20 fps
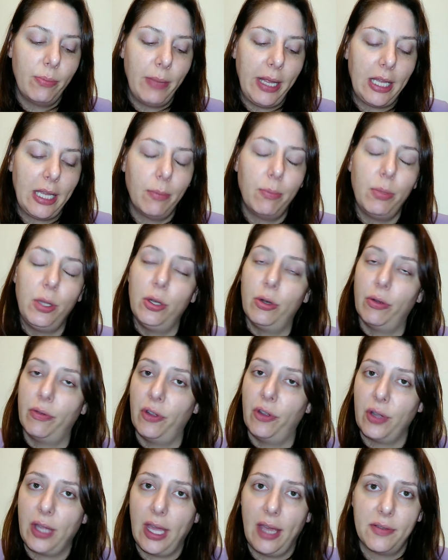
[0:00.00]
make
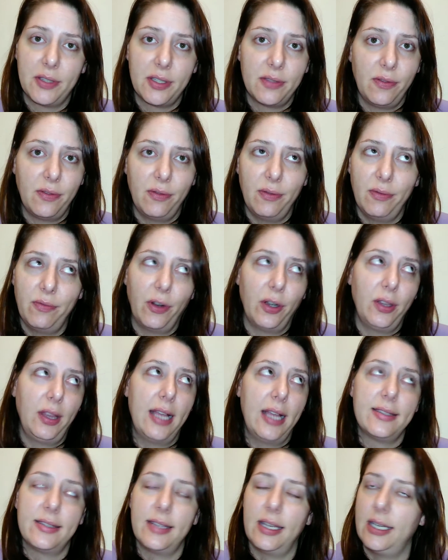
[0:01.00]
beautiful gifts for
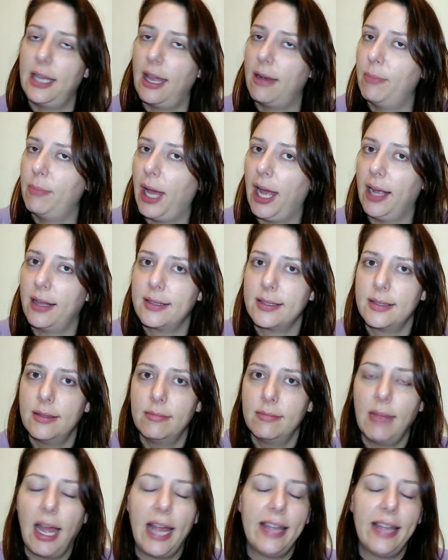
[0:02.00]
less than 10 bucks.